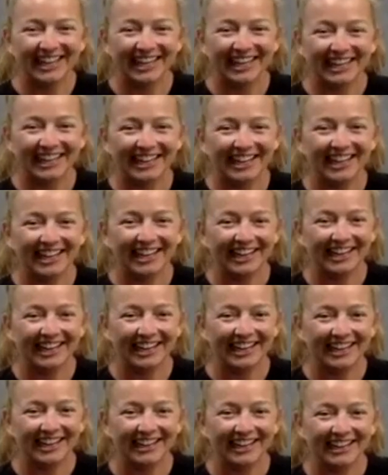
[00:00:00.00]

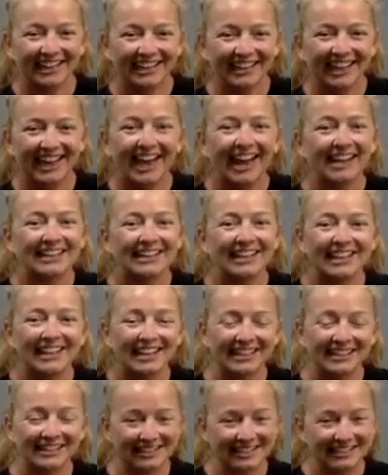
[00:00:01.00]
Good. And
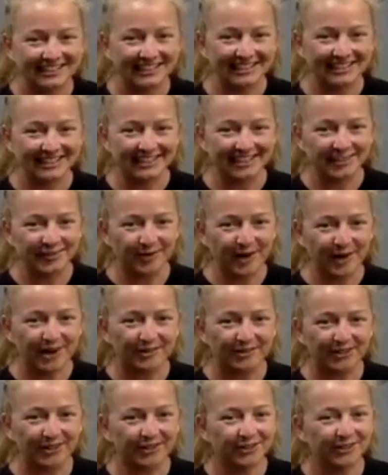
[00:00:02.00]
again, since this is round
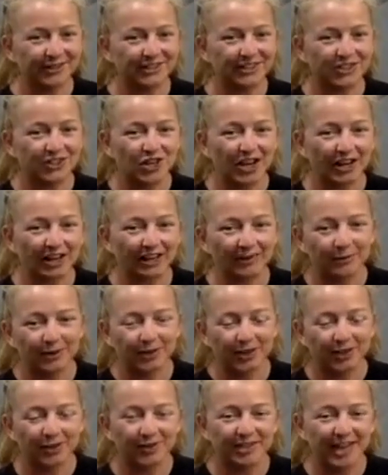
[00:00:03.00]
2, let's check in with
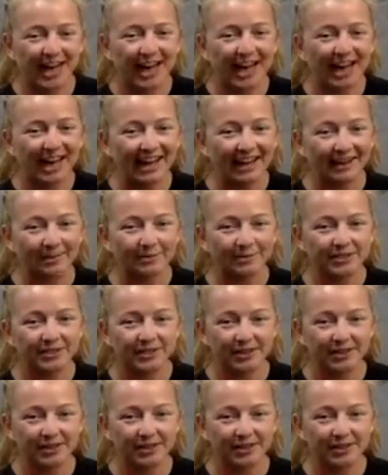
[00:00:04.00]
those abs.